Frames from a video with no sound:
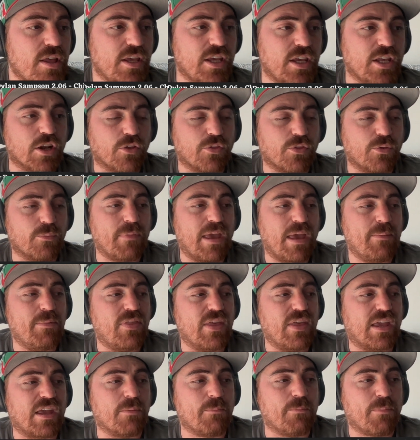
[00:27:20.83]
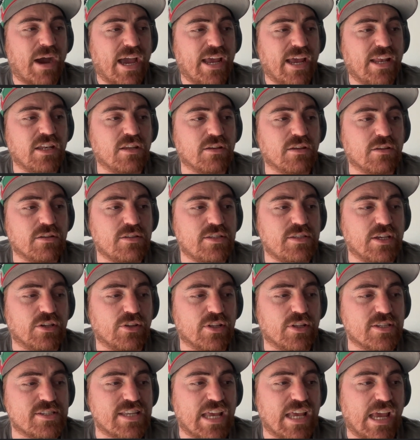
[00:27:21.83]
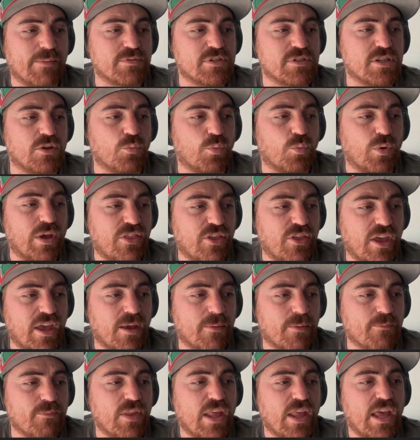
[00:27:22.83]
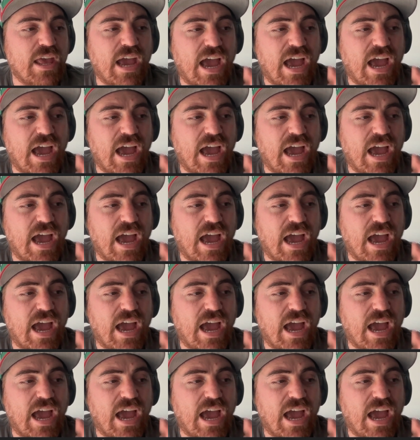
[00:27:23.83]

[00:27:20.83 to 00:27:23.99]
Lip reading: That maybe they combine Dylan Sampson with him.